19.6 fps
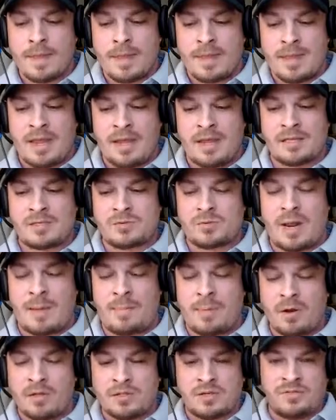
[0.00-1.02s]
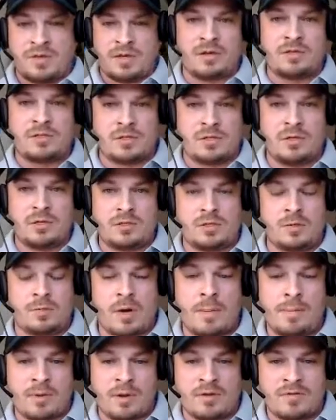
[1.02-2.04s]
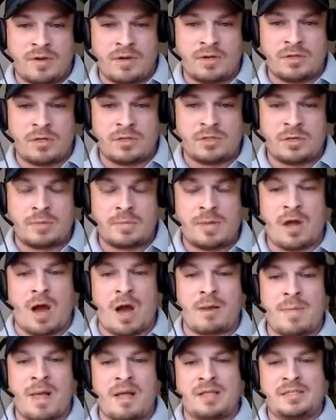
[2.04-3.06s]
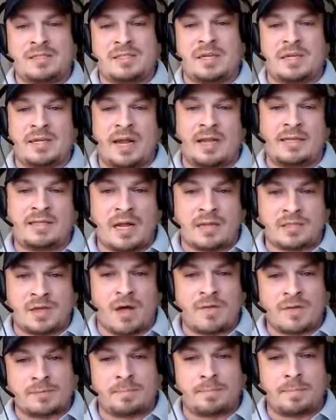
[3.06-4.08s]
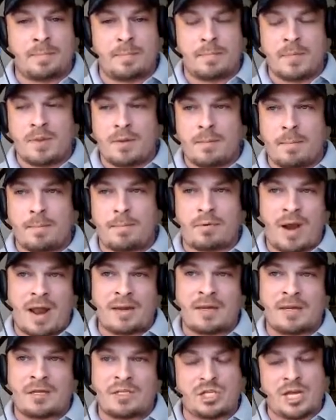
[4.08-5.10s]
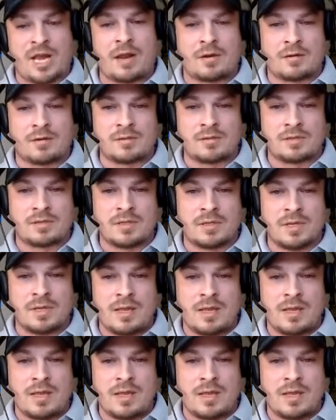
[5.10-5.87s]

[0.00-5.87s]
is when I post a video to YouTube or upload a video to YouTube, it automatically syndicates out to all these branded channels.